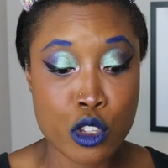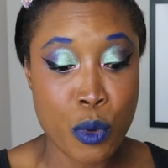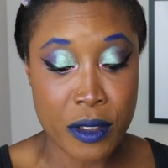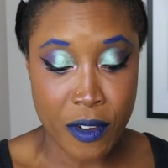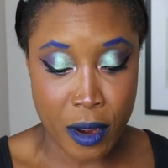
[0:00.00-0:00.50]

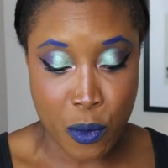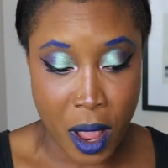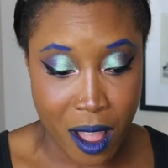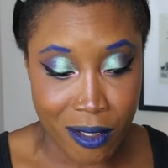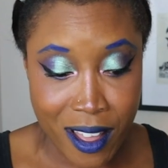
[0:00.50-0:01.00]
doing very
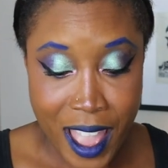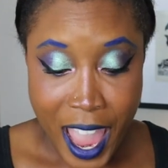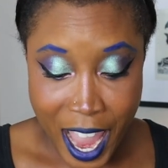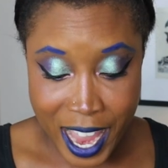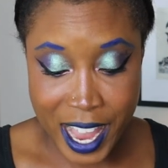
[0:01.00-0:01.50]
well
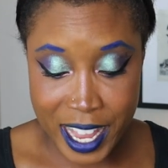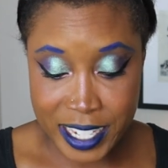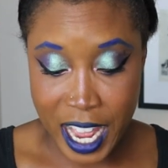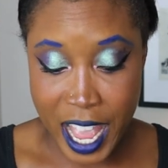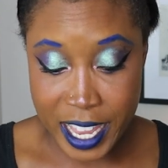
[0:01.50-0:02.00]

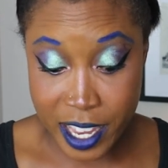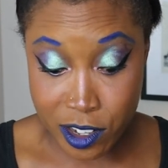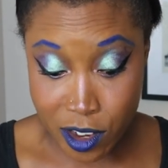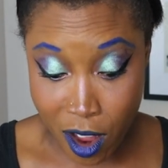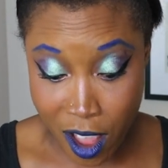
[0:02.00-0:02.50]
and I
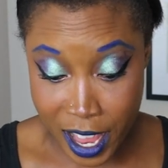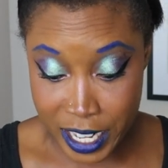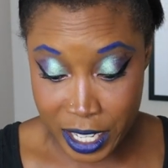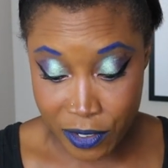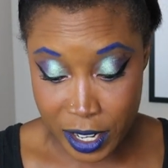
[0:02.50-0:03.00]

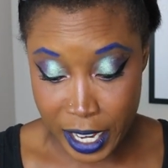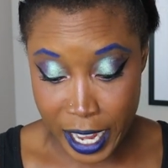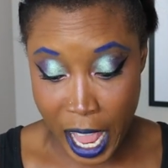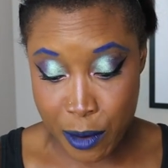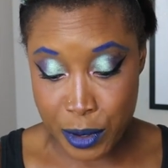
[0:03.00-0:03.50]
cannot even
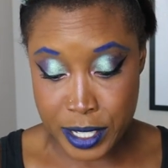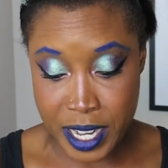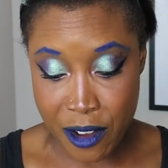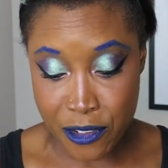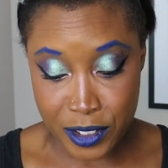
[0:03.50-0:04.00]
like I
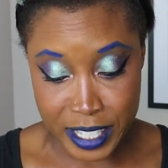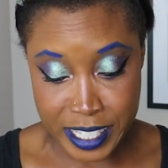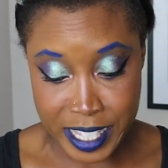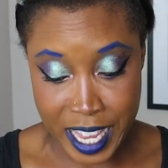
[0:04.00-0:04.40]
would definitely